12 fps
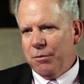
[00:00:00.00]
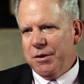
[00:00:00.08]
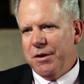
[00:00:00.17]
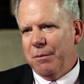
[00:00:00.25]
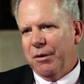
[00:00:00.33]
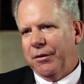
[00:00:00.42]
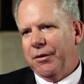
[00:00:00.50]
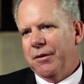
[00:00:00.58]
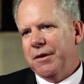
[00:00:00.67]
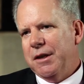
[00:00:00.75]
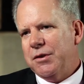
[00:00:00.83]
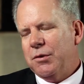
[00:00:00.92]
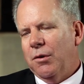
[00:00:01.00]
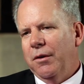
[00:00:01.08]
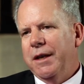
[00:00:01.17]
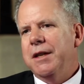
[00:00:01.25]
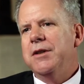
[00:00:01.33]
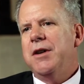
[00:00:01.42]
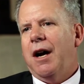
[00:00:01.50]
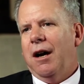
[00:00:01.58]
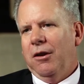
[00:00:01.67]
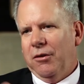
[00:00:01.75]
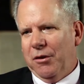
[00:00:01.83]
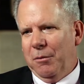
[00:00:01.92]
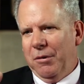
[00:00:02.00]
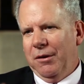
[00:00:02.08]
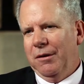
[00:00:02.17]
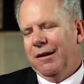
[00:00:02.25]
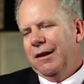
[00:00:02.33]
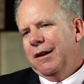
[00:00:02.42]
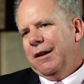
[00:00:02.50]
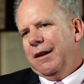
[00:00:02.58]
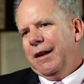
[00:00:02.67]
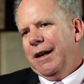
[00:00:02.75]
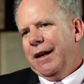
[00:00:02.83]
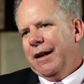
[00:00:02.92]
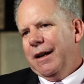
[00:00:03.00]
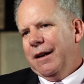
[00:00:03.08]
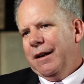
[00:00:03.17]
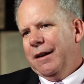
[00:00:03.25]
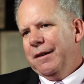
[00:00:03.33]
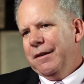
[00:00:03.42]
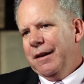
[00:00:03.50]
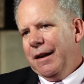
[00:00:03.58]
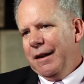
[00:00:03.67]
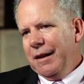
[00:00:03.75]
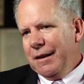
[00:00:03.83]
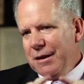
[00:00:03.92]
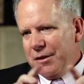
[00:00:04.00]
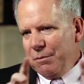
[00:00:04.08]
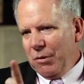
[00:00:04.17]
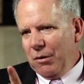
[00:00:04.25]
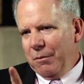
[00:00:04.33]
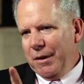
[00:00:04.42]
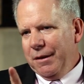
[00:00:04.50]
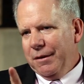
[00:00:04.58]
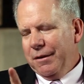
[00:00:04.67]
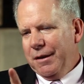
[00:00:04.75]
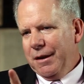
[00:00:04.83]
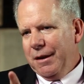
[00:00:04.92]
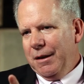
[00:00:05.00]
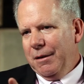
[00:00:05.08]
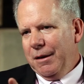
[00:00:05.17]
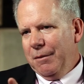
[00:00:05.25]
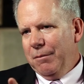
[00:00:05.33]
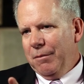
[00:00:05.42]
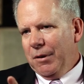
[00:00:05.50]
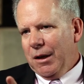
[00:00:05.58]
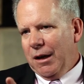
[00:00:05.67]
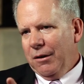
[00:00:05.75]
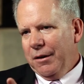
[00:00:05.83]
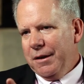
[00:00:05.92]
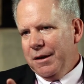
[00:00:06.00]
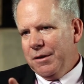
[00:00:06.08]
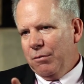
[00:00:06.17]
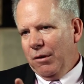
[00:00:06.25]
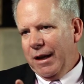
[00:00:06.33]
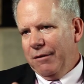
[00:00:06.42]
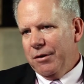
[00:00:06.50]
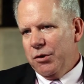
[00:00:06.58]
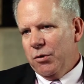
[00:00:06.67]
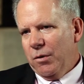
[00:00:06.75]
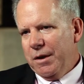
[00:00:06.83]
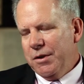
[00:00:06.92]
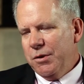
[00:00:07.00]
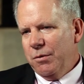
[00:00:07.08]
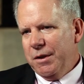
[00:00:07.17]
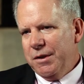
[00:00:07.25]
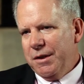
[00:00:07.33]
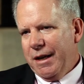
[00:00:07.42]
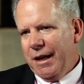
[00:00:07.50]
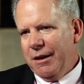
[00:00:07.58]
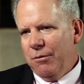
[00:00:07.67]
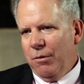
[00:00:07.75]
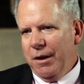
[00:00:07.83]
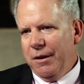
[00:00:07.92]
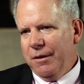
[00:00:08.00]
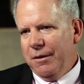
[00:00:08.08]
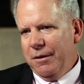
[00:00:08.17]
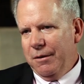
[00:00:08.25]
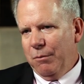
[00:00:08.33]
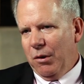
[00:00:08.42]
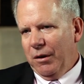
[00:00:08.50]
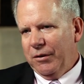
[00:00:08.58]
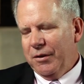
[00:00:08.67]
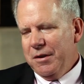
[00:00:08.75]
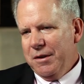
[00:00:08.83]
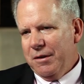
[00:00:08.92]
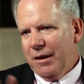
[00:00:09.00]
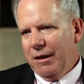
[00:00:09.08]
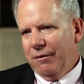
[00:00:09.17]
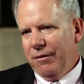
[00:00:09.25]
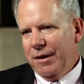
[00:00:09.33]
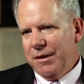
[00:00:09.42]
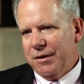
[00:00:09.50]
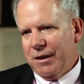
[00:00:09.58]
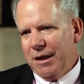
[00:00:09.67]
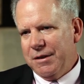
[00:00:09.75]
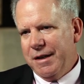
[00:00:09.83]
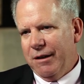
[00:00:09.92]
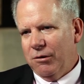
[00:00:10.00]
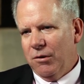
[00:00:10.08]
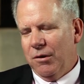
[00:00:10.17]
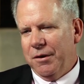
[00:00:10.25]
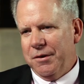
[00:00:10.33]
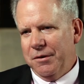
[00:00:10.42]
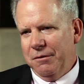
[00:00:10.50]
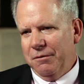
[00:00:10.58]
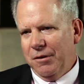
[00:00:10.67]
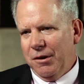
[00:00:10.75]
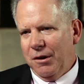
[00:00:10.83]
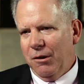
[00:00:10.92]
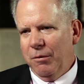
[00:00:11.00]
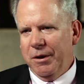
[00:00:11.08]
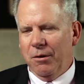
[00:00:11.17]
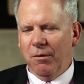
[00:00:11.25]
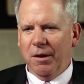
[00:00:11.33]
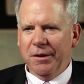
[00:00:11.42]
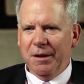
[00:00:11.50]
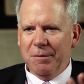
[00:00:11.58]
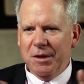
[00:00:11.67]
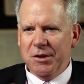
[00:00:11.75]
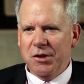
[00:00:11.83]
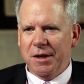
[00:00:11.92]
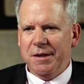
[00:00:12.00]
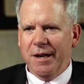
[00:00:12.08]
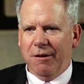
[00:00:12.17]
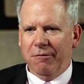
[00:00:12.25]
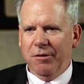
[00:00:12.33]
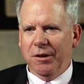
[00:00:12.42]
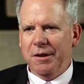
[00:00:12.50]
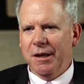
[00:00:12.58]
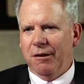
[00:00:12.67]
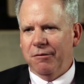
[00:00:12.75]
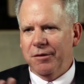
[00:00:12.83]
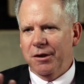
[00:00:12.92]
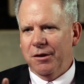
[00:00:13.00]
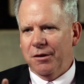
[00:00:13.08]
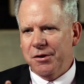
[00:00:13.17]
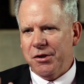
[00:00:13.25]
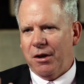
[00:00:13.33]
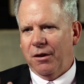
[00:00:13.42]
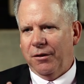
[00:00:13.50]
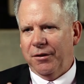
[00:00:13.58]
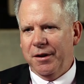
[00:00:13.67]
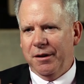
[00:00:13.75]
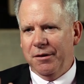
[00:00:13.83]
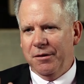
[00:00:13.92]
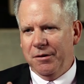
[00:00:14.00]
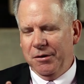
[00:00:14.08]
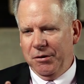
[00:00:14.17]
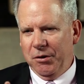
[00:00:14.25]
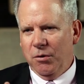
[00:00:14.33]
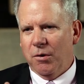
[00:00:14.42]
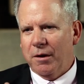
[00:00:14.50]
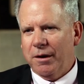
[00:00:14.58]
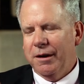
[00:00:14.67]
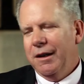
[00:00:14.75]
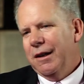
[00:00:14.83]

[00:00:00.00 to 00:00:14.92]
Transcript: which the Bostonians call intolerable. And at this moment, the colonies will have a choice. Do we stand with Boston, or have these guys now gone too far? We don't want them to shut down Philadelphia or Charleston or New York.